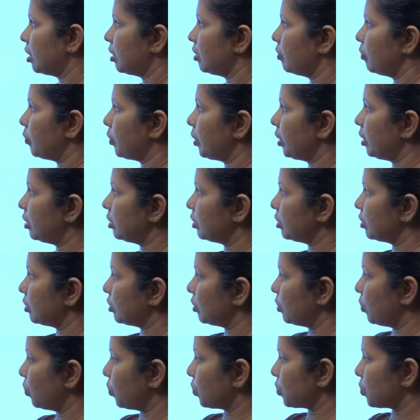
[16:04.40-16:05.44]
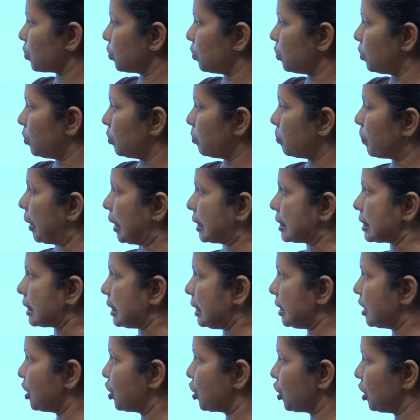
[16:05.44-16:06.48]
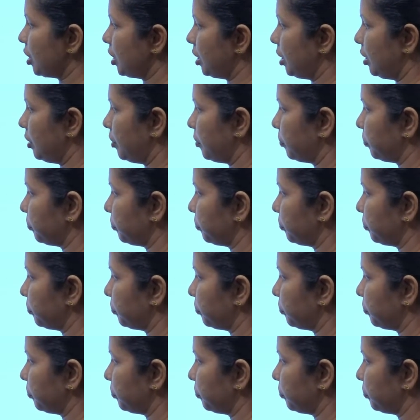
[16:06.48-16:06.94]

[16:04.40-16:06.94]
We will go to passage E.